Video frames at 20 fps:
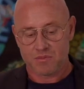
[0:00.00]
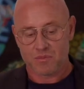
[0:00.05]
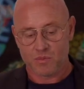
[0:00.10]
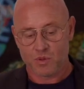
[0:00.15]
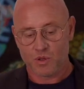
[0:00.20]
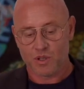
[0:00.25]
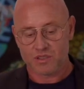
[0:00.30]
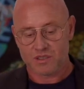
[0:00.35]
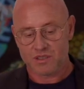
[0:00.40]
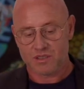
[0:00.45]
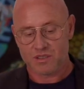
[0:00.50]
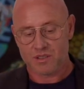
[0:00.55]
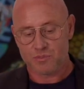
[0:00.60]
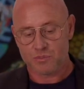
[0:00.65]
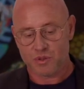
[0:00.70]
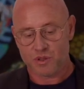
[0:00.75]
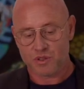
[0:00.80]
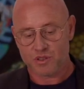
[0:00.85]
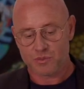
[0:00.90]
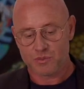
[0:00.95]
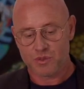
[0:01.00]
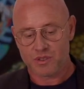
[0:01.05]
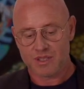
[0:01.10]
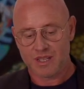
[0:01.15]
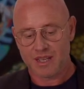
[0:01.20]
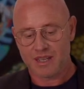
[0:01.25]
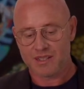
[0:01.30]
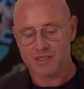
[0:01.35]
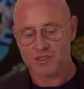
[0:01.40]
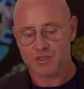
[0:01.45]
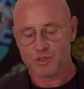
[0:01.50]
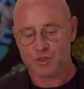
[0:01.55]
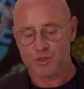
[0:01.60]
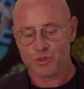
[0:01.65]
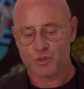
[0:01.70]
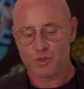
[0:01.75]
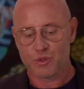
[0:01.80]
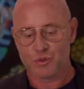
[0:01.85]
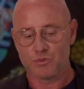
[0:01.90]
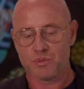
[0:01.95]
was approximately
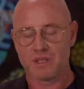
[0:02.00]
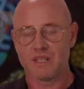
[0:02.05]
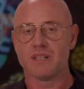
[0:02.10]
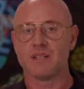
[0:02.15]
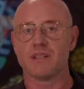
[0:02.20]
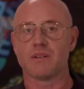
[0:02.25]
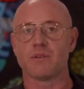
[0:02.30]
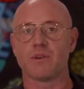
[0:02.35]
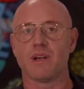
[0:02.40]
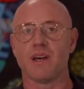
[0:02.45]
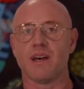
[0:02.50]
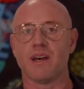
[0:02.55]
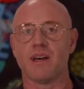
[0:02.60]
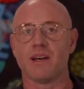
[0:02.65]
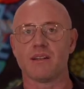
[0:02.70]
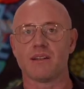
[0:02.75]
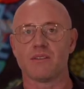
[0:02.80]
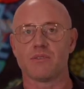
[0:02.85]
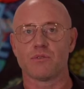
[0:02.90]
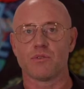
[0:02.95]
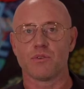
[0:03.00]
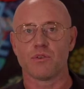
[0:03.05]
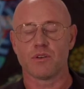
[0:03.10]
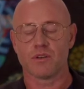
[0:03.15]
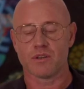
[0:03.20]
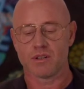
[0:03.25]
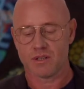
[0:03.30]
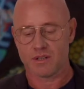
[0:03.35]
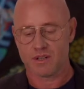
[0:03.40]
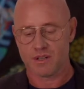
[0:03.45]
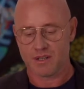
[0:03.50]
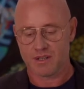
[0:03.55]
82 billion rand for